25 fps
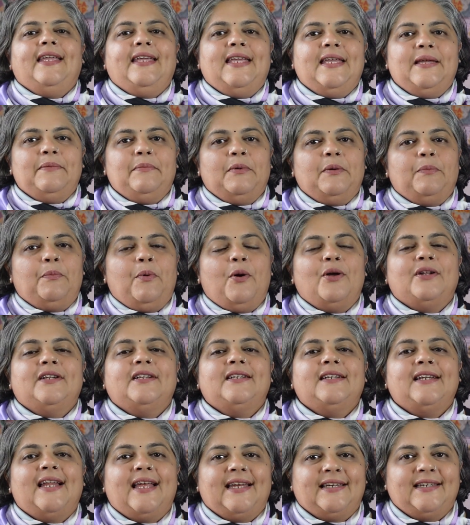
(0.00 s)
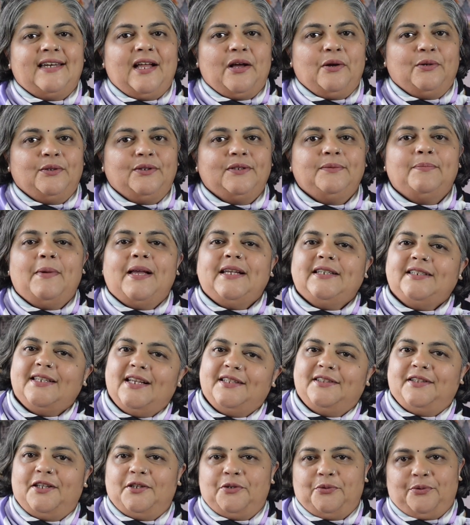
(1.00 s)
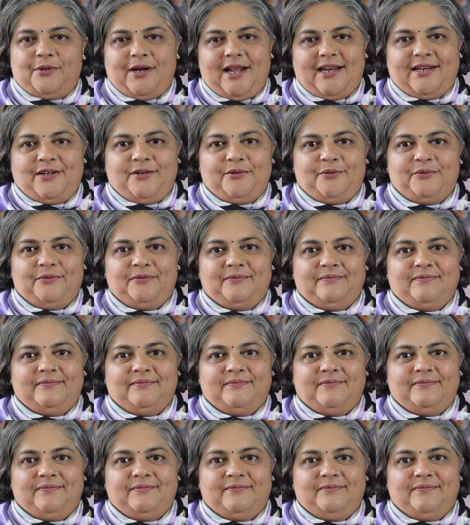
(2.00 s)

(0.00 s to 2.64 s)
Came Upon a Lighthouse by Shantanu Naidu.